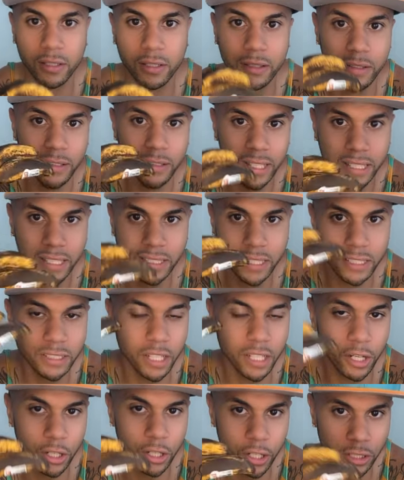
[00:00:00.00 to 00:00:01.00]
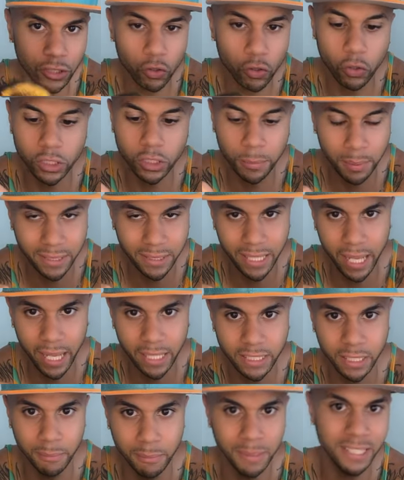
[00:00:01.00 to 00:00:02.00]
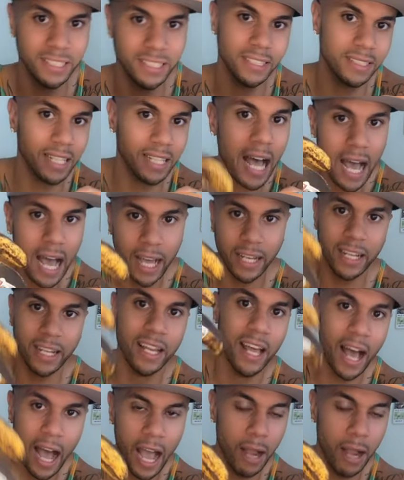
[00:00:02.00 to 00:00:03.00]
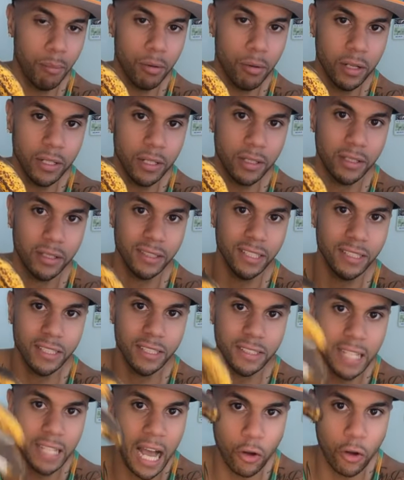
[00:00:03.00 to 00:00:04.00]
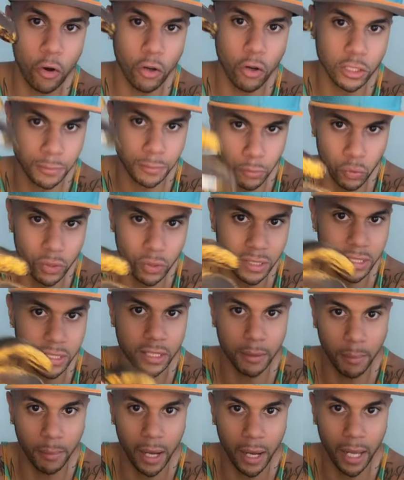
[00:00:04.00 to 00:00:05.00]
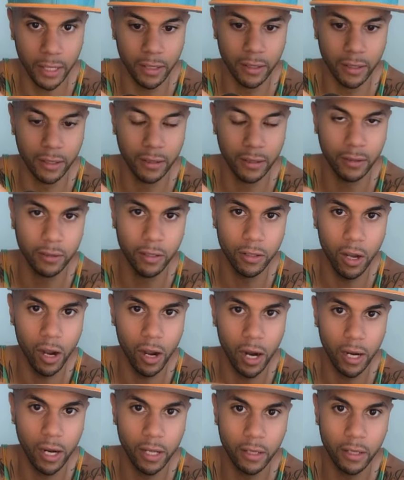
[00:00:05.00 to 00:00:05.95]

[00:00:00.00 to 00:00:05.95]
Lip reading: This is a good source of potassium. This is not hybrid. This does not cause mucus in the body, all right?